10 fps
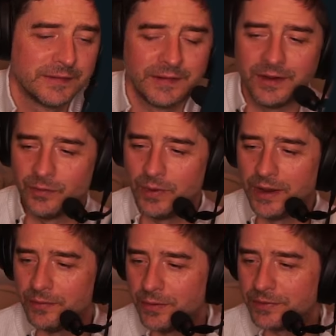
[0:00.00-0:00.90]
Oh,
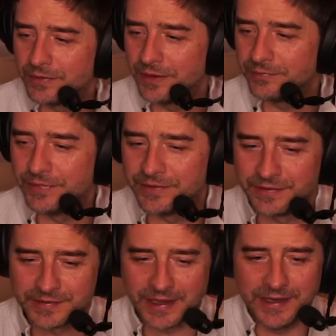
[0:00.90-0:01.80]
wow, this
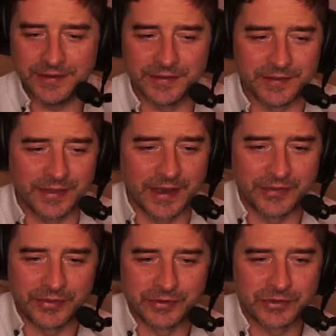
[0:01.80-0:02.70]
is kind of
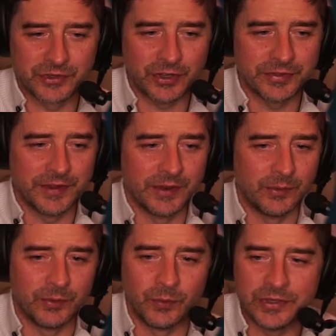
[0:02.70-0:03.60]
the shot that I
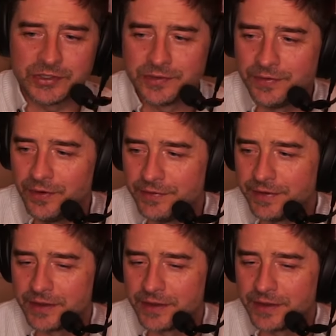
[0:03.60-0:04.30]
would have wished for if